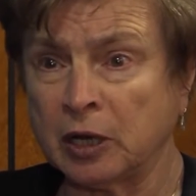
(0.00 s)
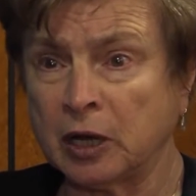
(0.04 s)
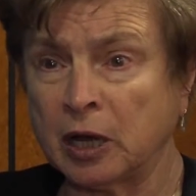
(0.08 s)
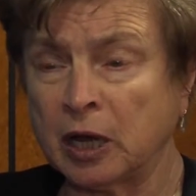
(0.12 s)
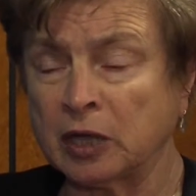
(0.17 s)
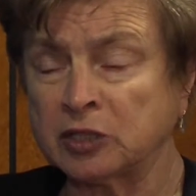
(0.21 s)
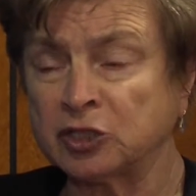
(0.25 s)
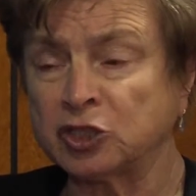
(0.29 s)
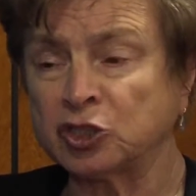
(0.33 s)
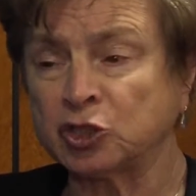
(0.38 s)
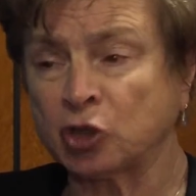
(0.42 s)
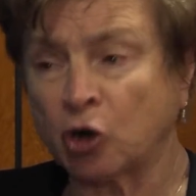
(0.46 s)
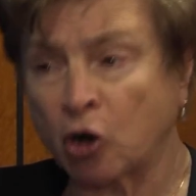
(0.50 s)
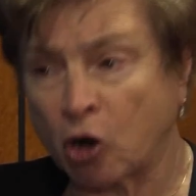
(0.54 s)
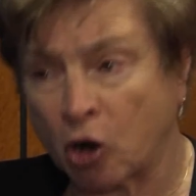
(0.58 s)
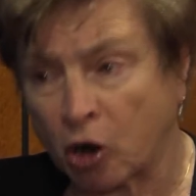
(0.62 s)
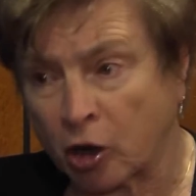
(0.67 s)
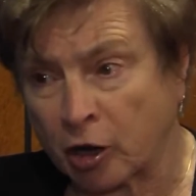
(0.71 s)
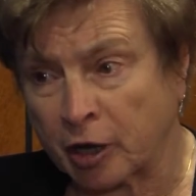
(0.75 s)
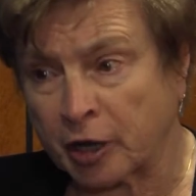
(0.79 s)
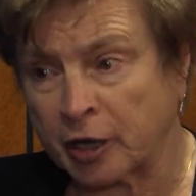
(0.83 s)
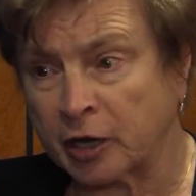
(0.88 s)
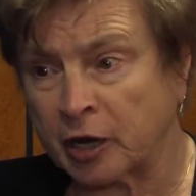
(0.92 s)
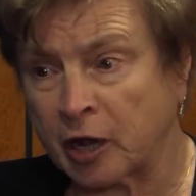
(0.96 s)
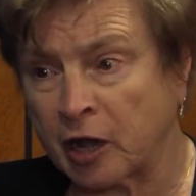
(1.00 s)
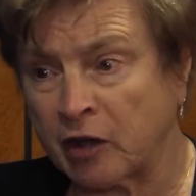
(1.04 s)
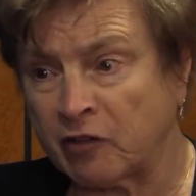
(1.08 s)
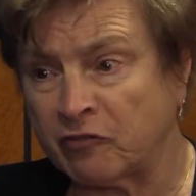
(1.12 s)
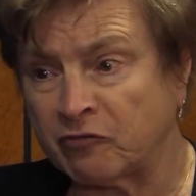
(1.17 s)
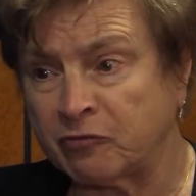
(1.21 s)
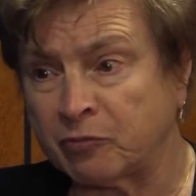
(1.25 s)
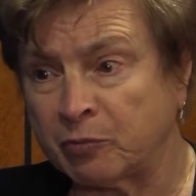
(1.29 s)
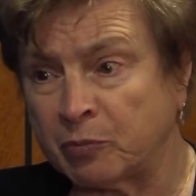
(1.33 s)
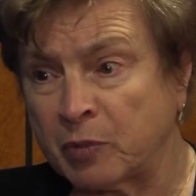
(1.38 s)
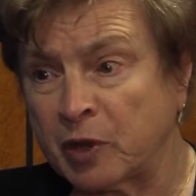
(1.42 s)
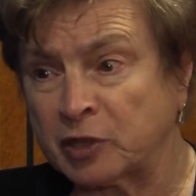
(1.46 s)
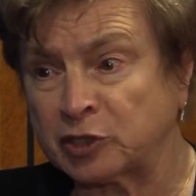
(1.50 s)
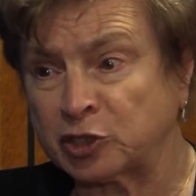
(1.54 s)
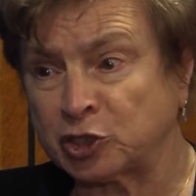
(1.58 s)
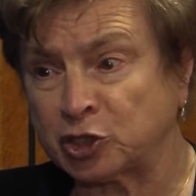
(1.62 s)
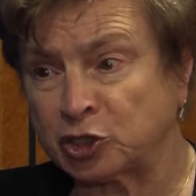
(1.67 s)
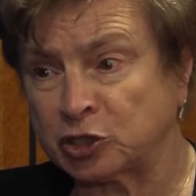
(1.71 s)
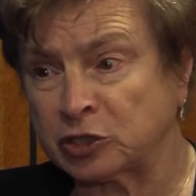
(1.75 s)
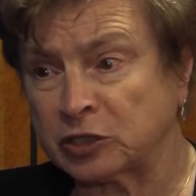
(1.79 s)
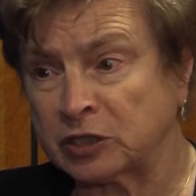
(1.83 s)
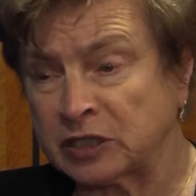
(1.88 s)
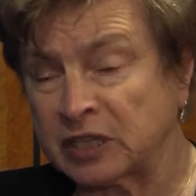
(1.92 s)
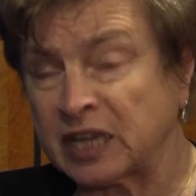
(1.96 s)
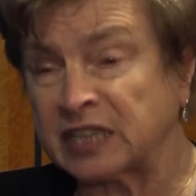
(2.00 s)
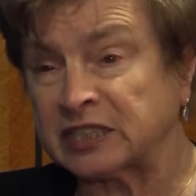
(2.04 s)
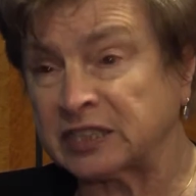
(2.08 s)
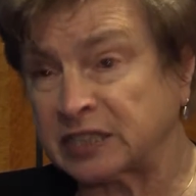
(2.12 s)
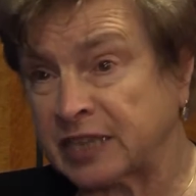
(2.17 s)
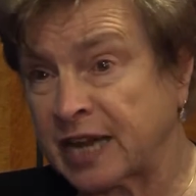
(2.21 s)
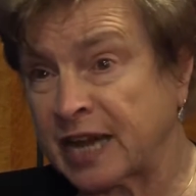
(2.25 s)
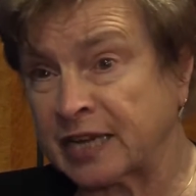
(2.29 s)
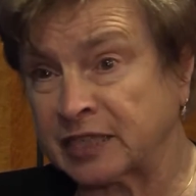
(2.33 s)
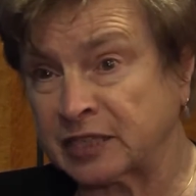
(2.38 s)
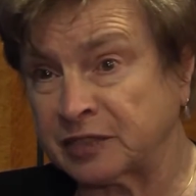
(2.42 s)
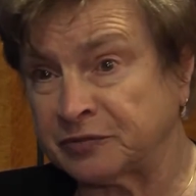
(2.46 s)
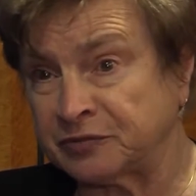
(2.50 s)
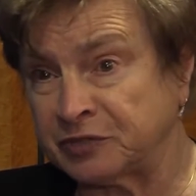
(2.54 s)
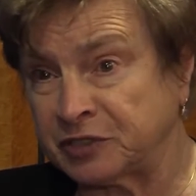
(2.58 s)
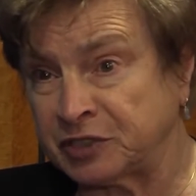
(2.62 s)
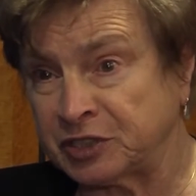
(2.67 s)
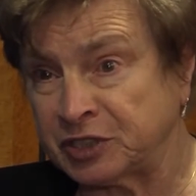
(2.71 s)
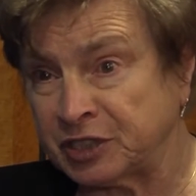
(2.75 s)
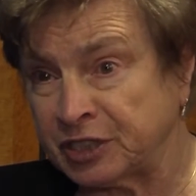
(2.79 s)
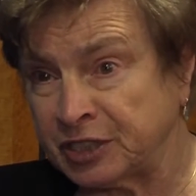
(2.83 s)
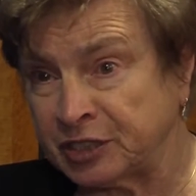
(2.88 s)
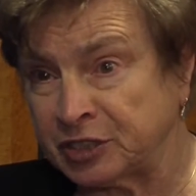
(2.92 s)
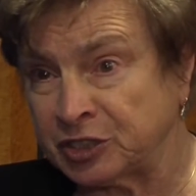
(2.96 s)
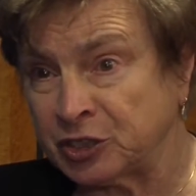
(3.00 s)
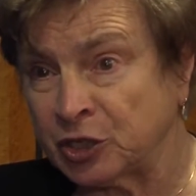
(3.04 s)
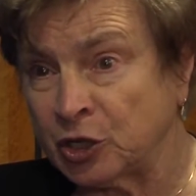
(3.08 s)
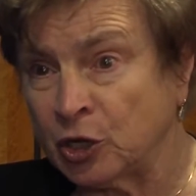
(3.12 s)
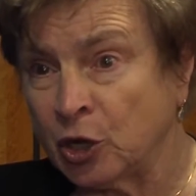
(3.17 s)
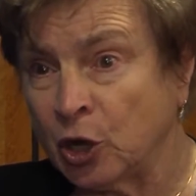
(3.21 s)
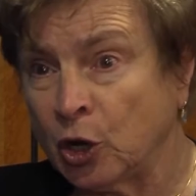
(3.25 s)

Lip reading: a target of much less active disease.